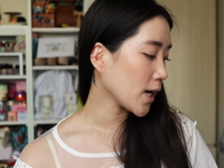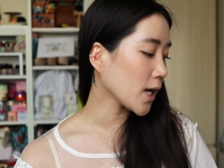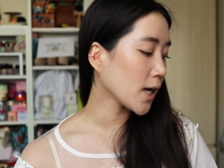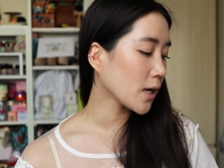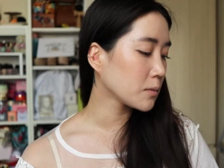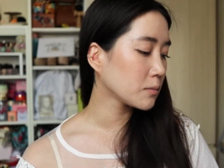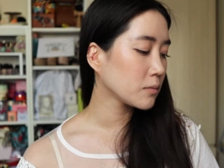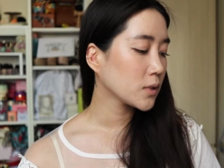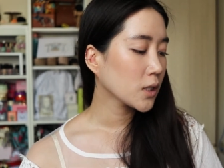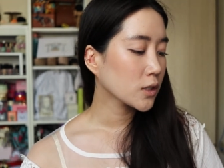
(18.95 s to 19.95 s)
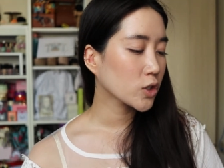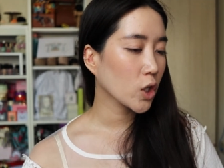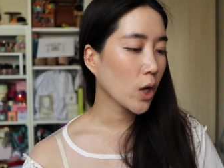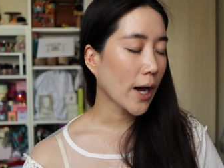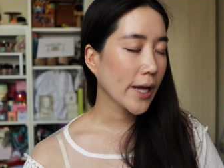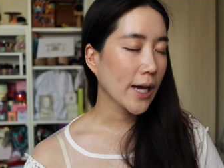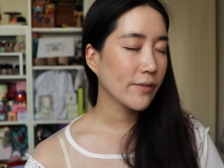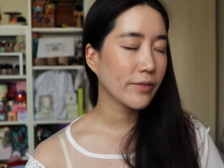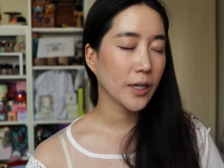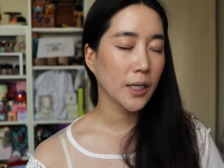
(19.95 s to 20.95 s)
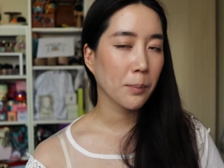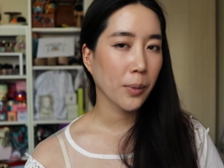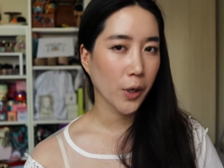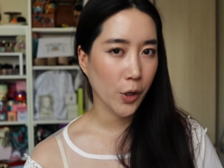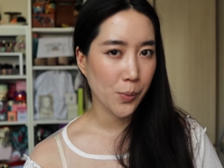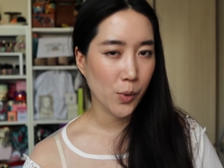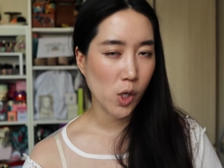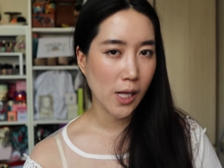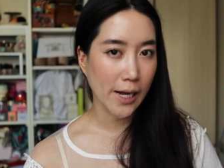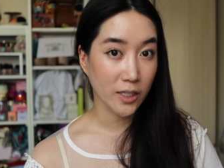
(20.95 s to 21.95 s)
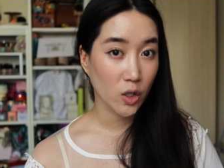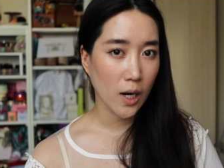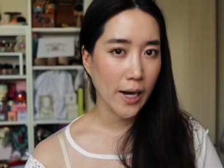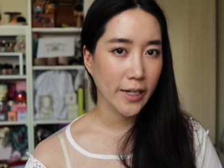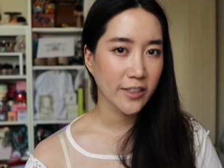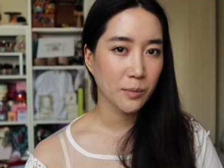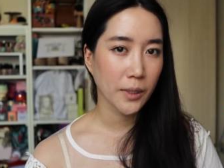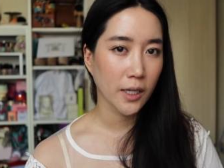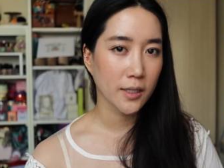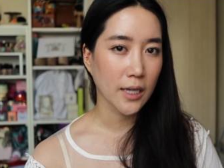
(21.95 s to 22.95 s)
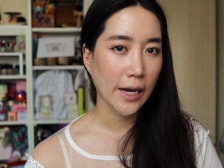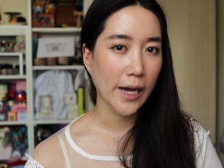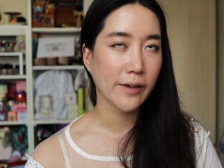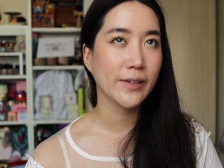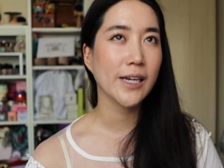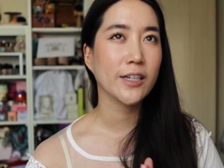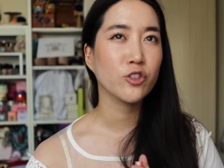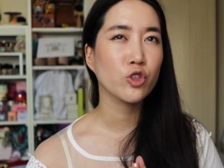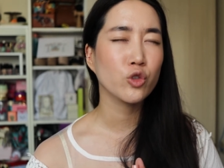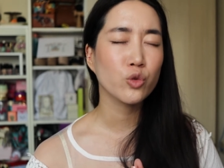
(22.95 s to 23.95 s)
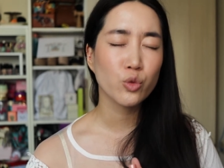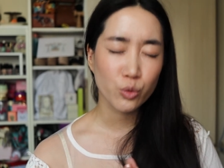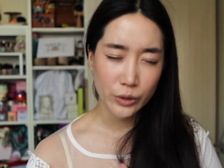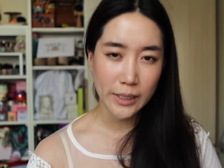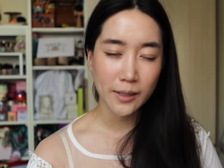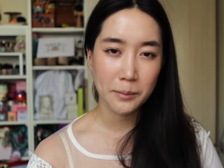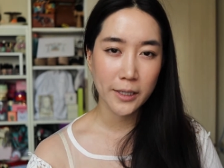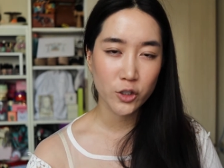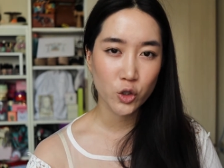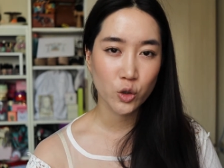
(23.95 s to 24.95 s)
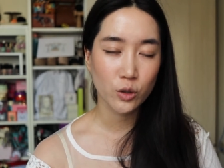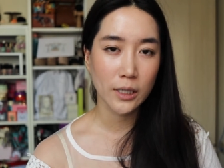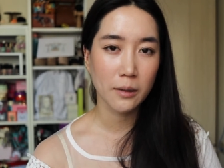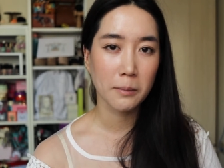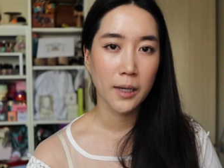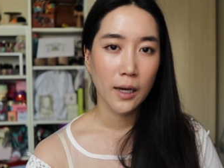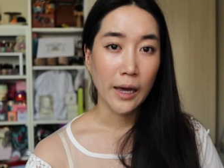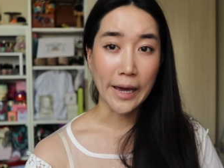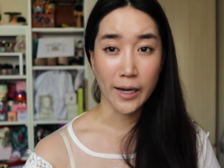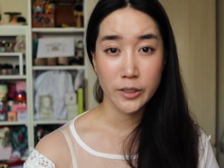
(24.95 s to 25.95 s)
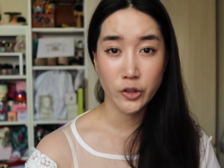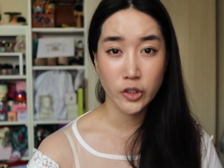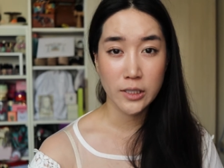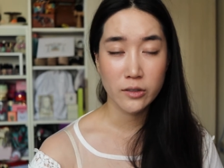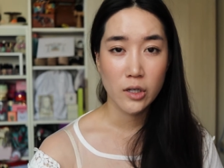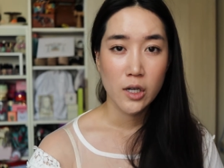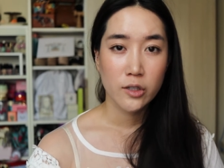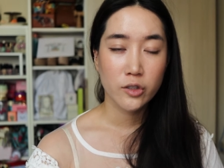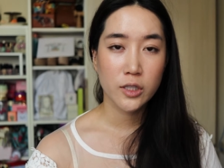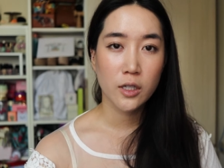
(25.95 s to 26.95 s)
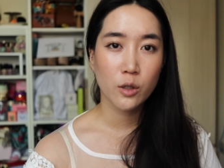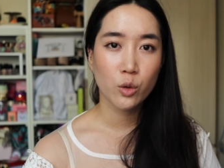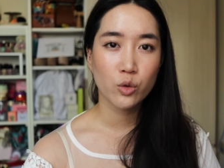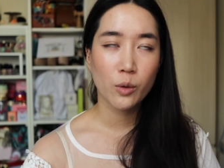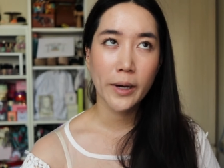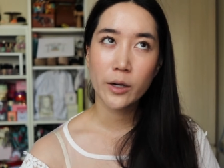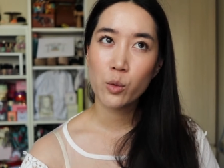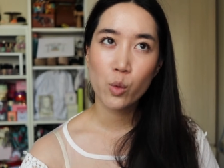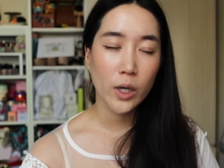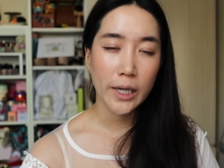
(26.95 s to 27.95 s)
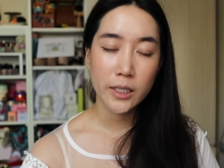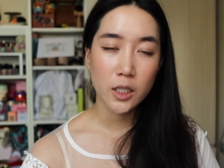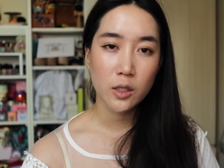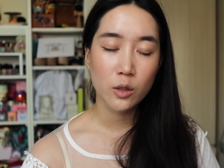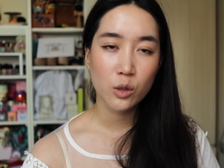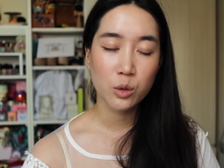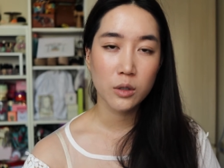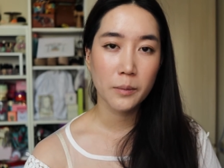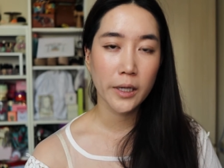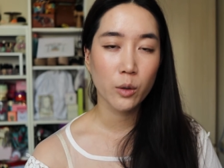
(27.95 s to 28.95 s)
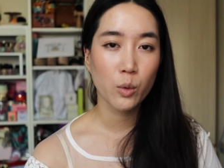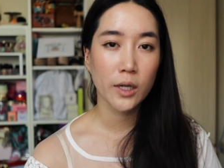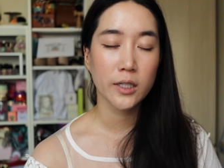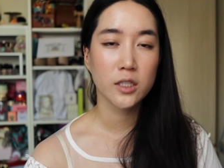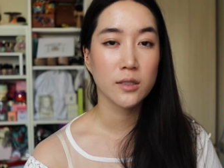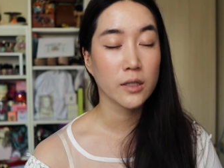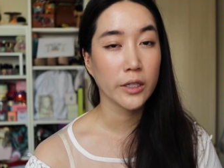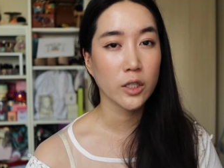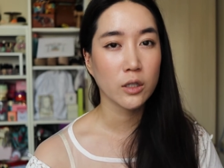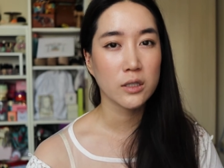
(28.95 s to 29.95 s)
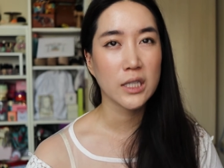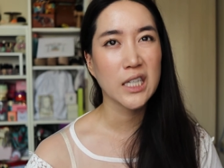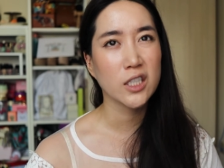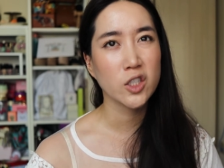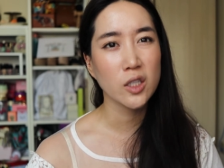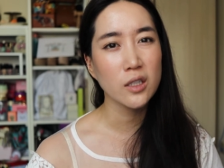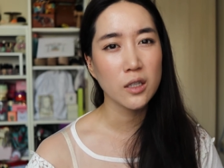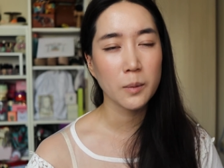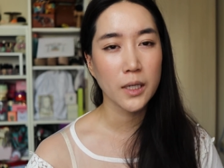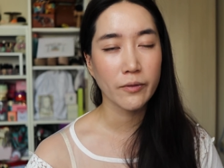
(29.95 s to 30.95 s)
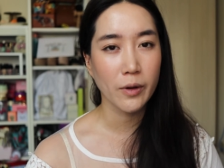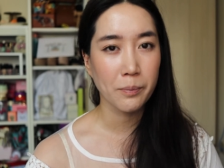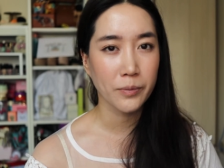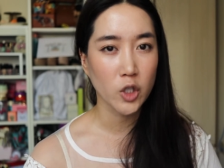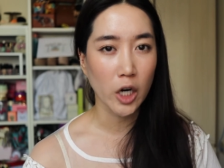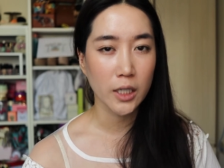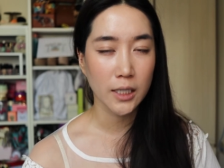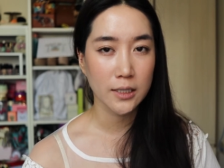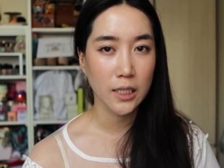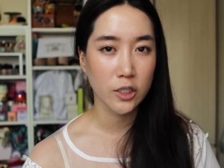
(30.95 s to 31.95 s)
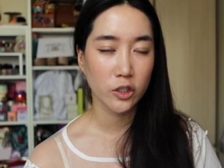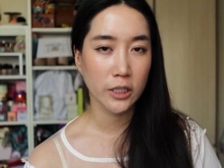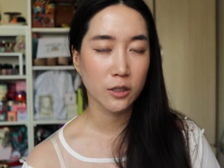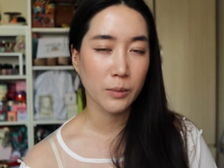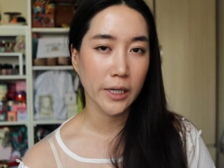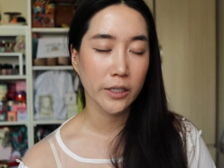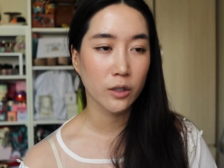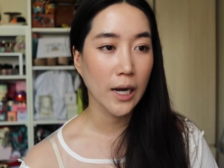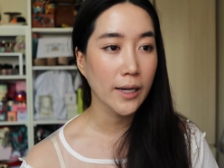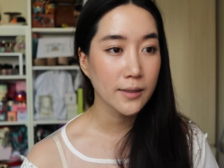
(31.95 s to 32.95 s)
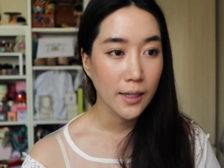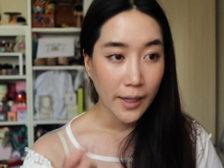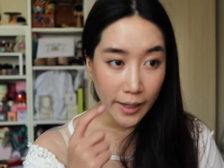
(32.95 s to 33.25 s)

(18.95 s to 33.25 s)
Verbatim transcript: Um, so I have very purple under eyes because I have extreme, extreme allergies. So no matter what I use, no matter what concealer I use, there's still a little bit of a darkness underneath my under eyes.